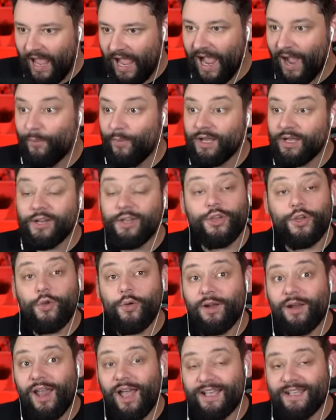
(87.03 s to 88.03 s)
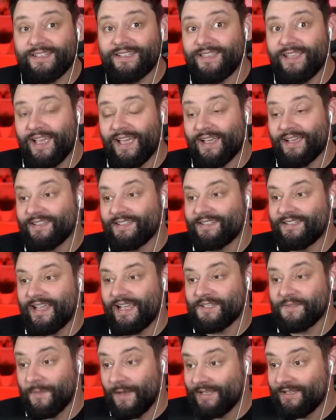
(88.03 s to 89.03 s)
And we're gonna utilize this
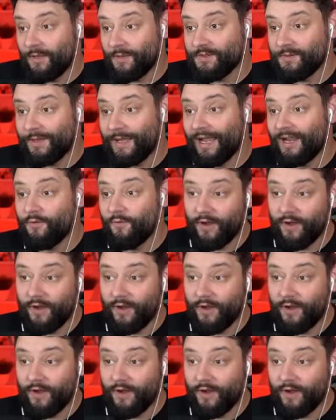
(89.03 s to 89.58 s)
as many times as we can.